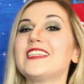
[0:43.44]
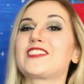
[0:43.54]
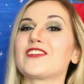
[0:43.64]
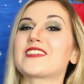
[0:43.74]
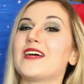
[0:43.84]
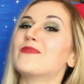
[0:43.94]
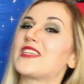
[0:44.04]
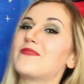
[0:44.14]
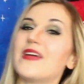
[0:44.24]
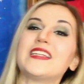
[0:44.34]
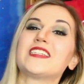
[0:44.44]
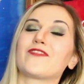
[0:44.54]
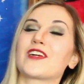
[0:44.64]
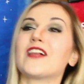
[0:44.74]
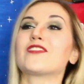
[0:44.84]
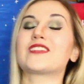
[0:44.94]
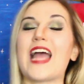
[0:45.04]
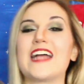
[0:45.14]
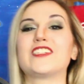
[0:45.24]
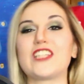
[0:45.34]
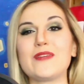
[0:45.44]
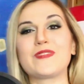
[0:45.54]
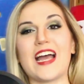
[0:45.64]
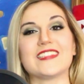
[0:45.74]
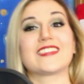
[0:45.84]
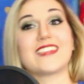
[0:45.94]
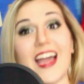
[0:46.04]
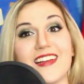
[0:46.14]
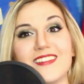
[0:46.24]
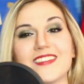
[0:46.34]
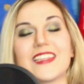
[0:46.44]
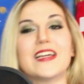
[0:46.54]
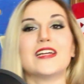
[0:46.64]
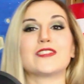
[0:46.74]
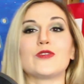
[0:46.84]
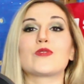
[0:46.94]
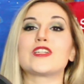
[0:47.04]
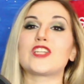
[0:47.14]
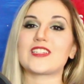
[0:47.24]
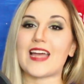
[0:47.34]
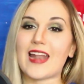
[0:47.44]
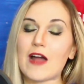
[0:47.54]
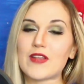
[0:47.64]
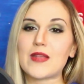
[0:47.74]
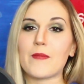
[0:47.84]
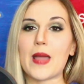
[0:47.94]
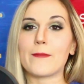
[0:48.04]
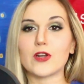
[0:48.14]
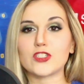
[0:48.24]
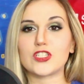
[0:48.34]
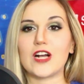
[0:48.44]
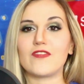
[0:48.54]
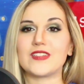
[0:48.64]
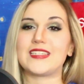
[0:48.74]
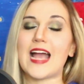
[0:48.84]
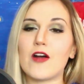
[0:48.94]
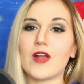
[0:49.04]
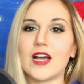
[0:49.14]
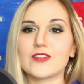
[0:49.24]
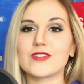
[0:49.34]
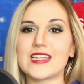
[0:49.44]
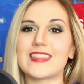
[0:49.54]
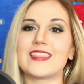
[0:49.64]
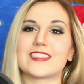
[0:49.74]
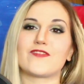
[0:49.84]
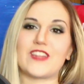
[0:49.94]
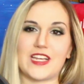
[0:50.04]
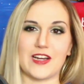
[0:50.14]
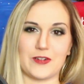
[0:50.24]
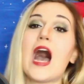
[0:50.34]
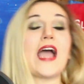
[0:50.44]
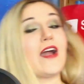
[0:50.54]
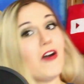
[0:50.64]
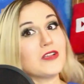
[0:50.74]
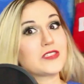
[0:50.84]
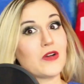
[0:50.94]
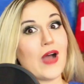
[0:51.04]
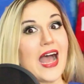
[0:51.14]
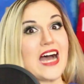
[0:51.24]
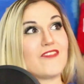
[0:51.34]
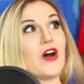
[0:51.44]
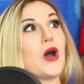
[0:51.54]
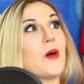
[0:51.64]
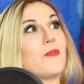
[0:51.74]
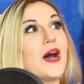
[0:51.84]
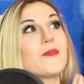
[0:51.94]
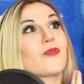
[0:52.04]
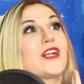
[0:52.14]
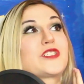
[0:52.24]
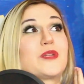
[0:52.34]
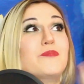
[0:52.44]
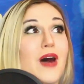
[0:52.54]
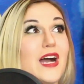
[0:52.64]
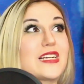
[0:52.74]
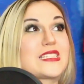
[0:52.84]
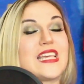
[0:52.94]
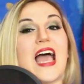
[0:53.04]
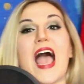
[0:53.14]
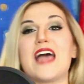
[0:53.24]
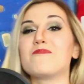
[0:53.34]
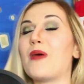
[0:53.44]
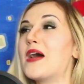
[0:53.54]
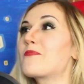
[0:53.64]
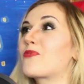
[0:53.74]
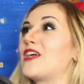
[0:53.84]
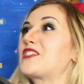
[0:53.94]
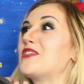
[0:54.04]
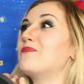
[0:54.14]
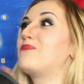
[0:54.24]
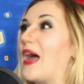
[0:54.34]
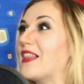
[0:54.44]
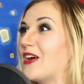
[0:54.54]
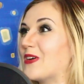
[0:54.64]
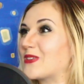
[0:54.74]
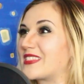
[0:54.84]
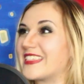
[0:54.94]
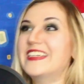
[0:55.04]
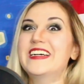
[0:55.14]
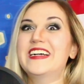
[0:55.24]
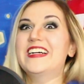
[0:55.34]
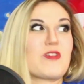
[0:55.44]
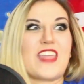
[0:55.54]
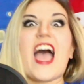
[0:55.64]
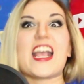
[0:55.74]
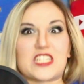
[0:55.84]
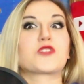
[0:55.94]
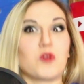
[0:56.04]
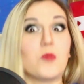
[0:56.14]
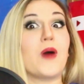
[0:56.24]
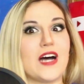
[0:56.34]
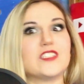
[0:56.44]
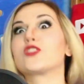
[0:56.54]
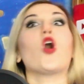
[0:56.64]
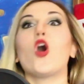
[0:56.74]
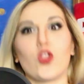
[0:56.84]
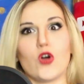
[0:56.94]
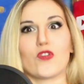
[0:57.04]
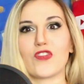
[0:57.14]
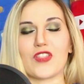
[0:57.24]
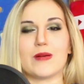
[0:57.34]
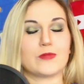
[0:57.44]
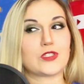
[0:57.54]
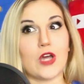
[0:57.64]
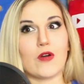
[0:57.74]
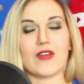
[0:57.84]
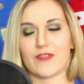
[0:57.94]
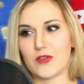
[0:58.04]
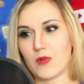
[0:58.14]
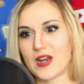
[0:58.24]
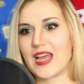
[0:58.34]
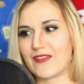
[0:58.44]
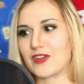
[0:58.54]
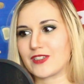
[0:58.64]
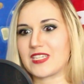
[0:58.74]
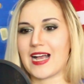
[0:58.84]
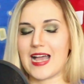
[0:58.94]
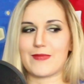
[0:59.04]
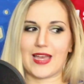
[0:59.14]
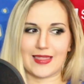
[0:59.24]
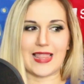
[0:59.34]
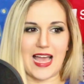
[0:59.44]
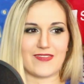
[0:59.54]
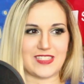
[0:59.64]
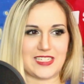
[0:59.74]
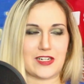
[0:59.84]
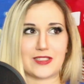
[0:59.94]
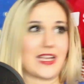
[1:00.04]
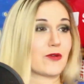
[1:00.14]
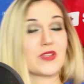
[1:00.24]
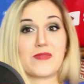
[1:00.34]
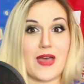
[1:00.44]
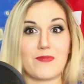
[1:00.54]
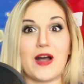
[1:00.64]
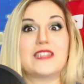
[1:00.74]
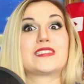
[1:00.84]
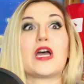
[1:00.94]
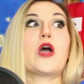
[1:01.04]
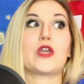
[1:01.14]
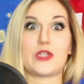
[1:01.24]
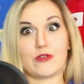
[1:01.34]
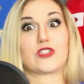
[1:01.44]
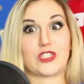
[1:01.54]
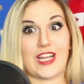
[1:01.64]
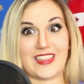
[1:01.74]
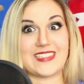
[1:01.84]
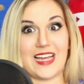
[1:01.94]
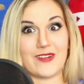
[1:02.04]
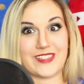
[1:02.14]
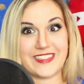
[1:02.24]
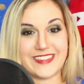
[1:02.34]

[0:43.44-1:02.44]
This shirt comes in many different colors and shapes and styles, so you can check that out in my merch shelf down underneath this video. I also have punpression mugs and punpression pillows with actual puns all over them, so if you want to have a good time and laugh hysterically at really bad puns, you should check these out.